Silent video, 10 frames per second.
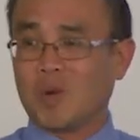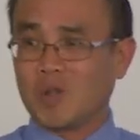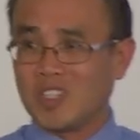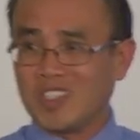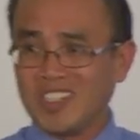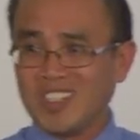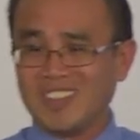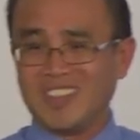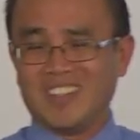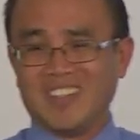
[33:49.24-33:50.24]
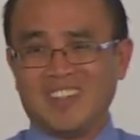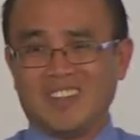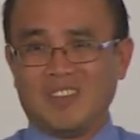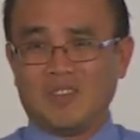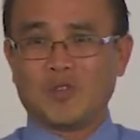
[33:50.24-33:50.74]
processes.
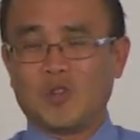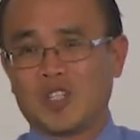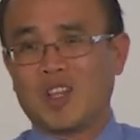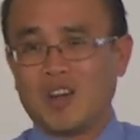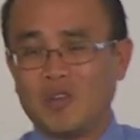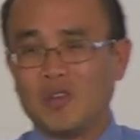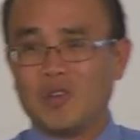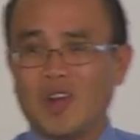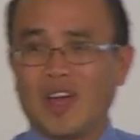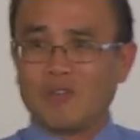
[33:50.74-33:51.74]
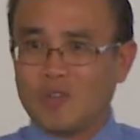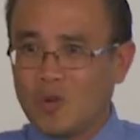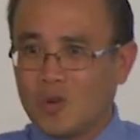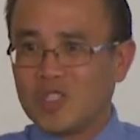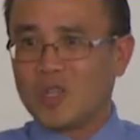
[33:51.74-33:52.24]
Of course, now you don't have to
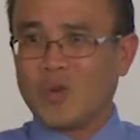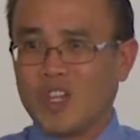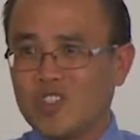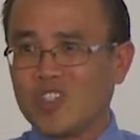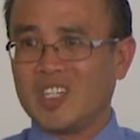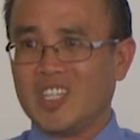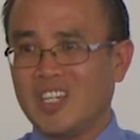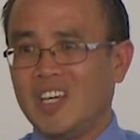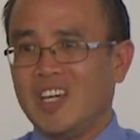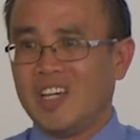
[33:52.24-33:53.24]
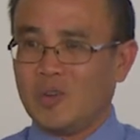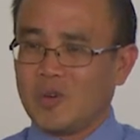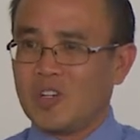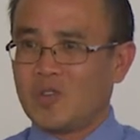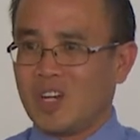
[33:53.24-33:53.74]
go sequentially in
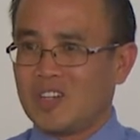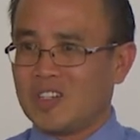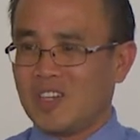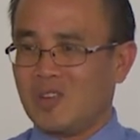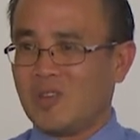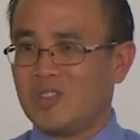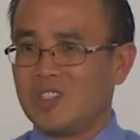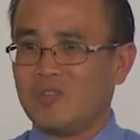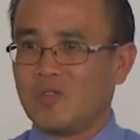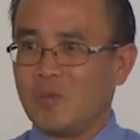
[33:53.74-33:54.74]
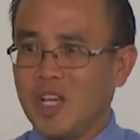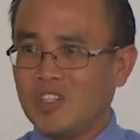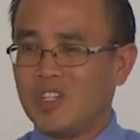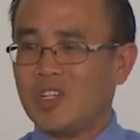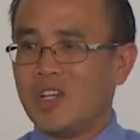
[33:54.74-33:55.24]
order to understand all this
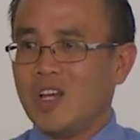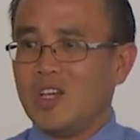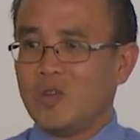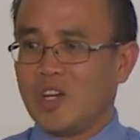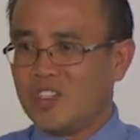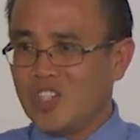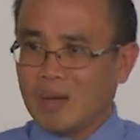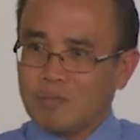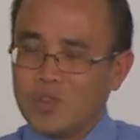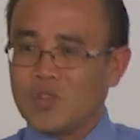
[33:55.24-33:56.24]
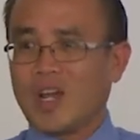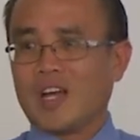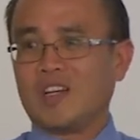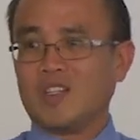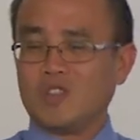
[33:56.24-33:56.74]
information. You can jump
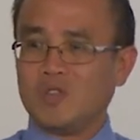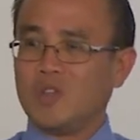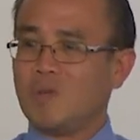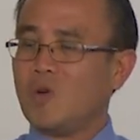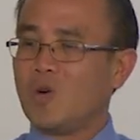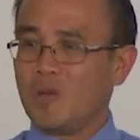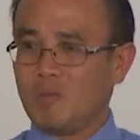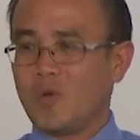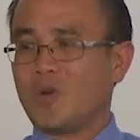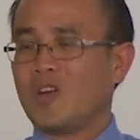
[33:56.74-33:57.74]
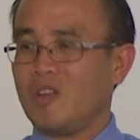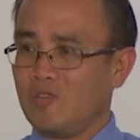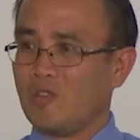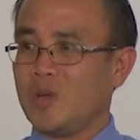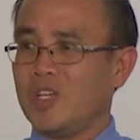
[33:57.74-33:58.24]
directly to the more important
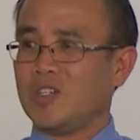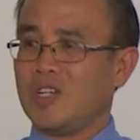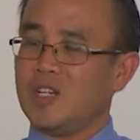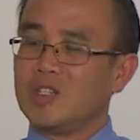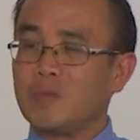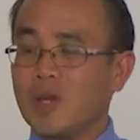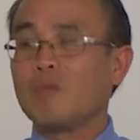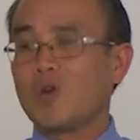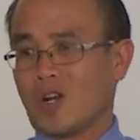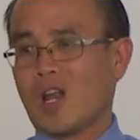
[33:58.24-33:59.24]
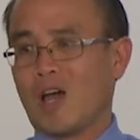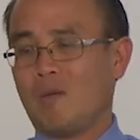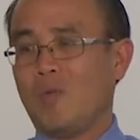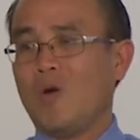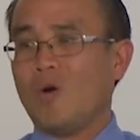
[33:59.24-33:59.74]
information and spend more
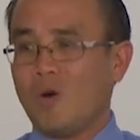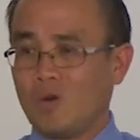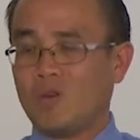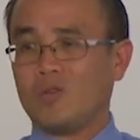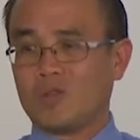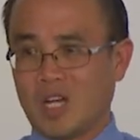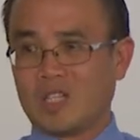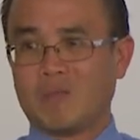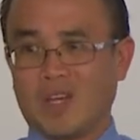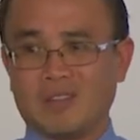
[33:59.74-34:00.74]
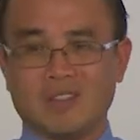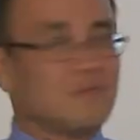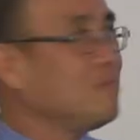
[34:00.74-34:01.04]
time on those aspects.